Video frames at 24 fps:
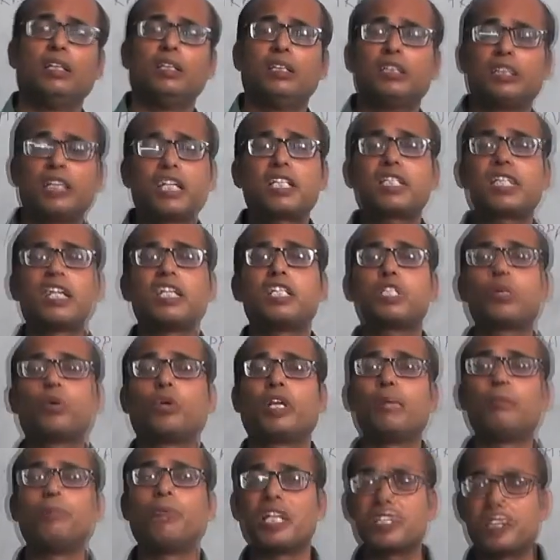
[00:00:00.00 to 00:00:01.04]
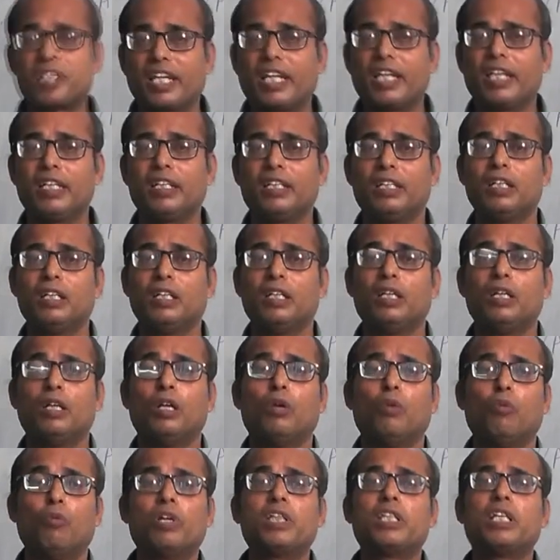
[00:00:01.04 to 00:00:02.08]
6th century BC
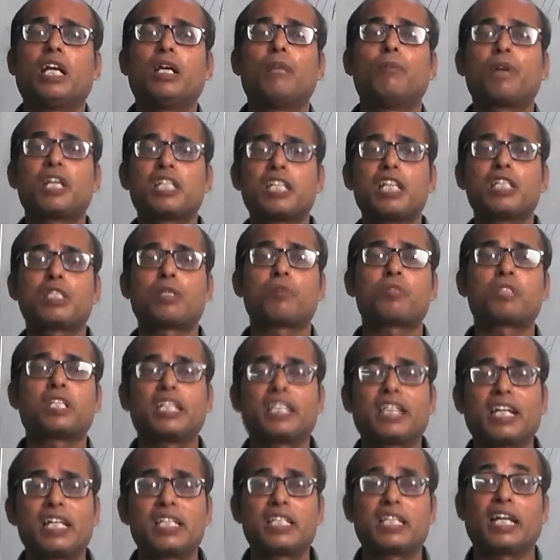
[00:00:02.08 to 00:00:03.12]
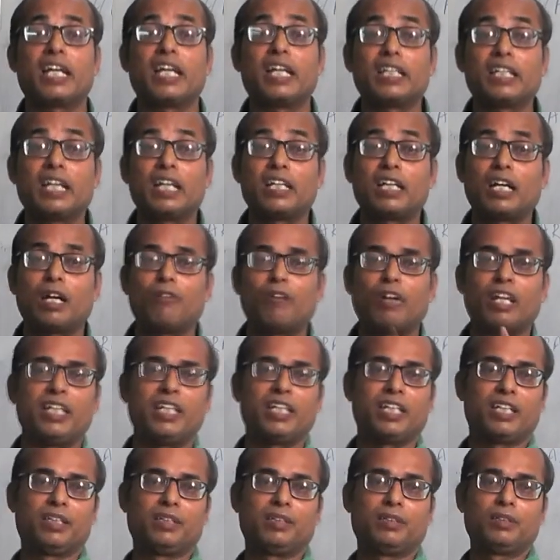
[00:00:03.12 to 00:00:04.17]
with the emergence of cities in Ganga
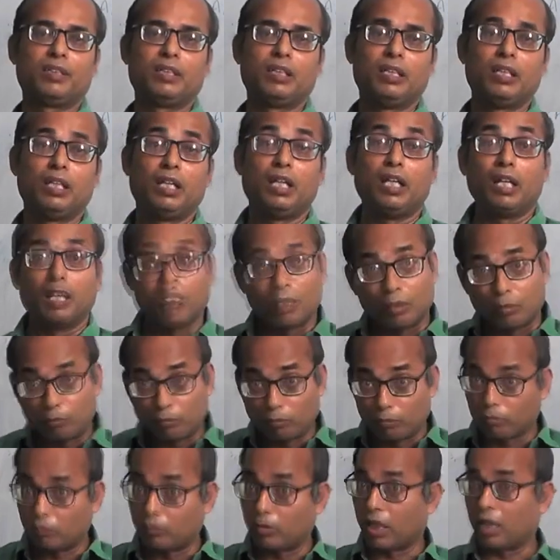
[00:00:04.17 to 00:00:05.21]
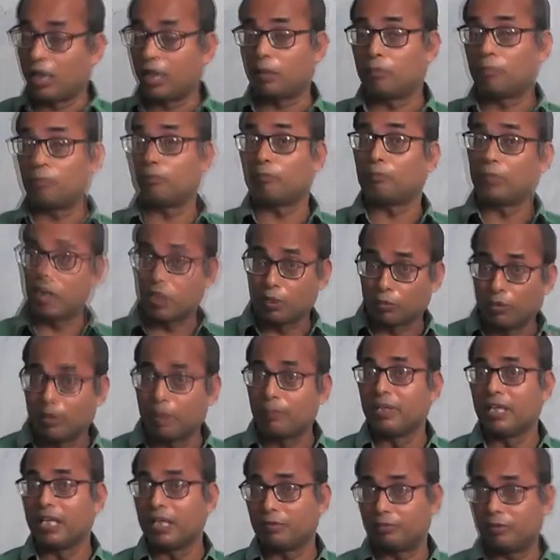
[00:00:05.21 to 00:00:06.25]
Valley. But we
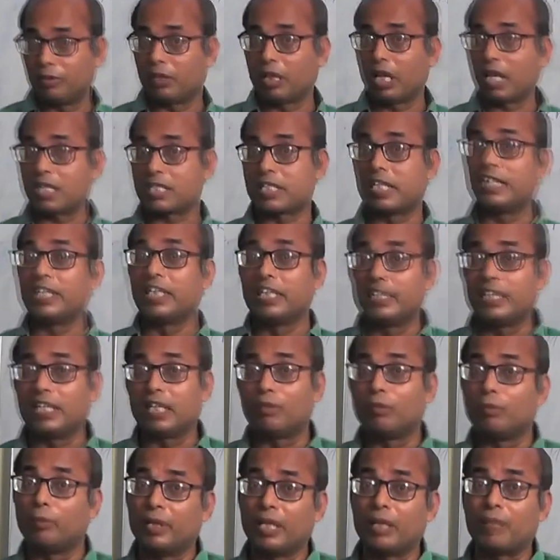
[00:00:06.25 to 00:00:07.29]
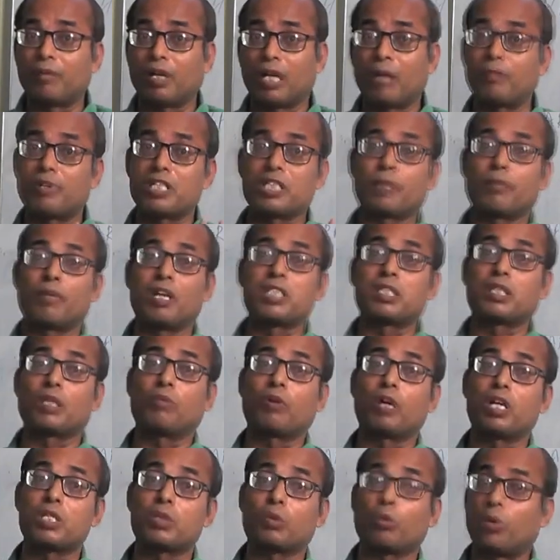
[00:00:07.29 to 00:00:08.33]
believe, as an Indian, we believe our civilization
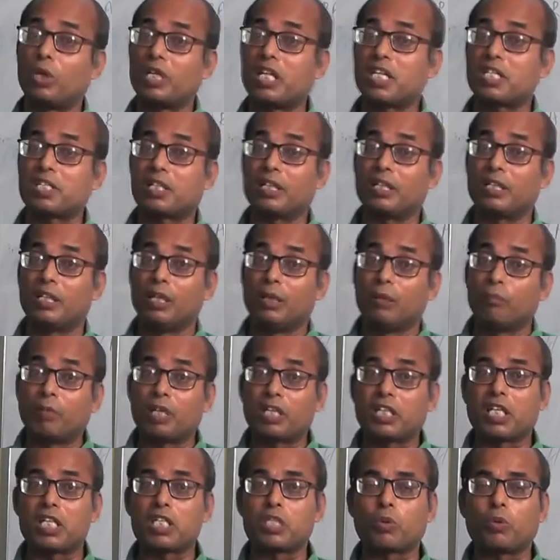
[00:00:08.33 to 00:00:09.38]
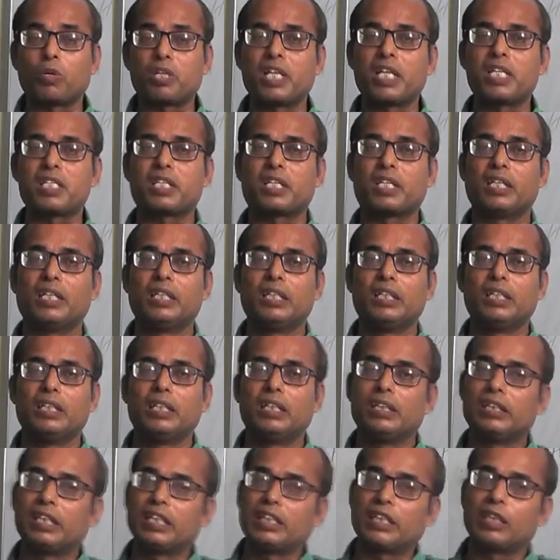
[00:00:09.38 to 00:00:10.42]
was oldest. But historians,
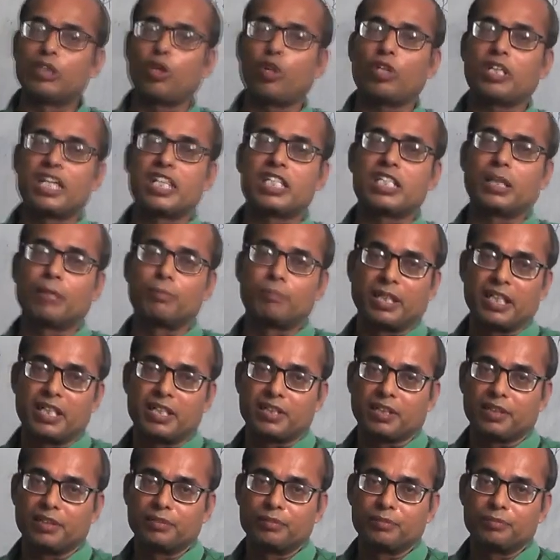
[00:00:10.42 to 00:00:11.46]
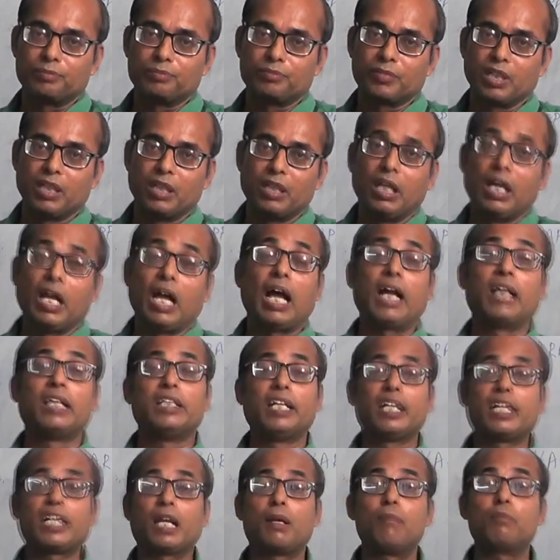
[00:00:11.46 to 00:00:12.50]
they did not accept it. And
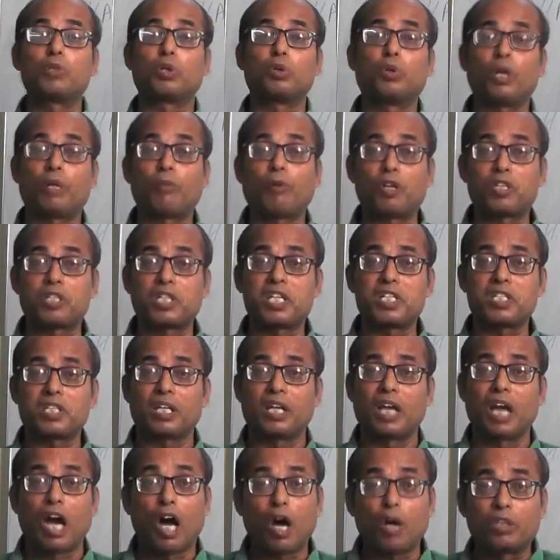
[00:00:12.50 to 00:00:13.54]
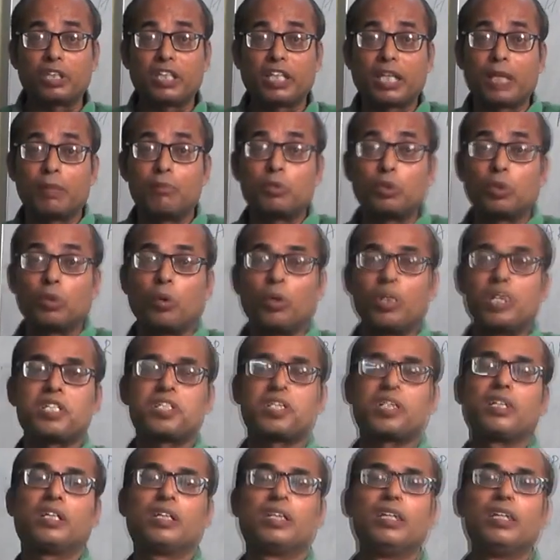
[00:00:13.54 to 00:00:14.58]
they came to know about it, how they came to know it.